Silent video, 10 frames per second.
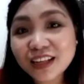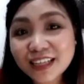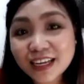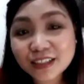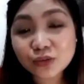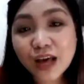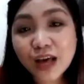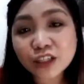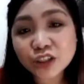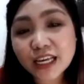like
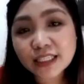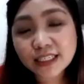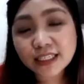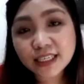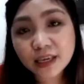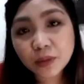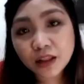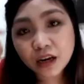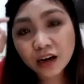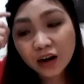actually it's a
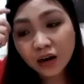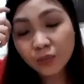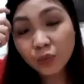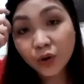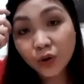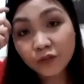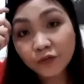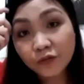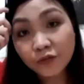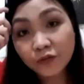similar
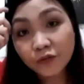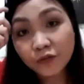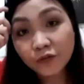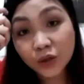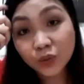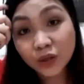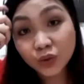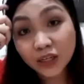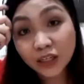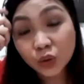workflow of what we
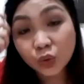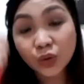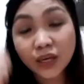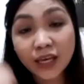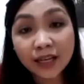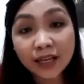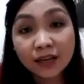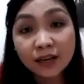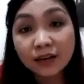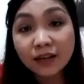usually do
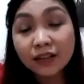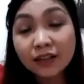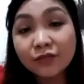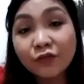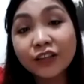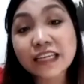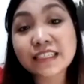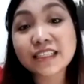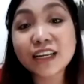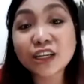in for
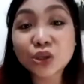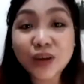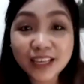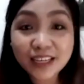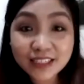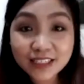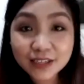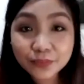destination weddings.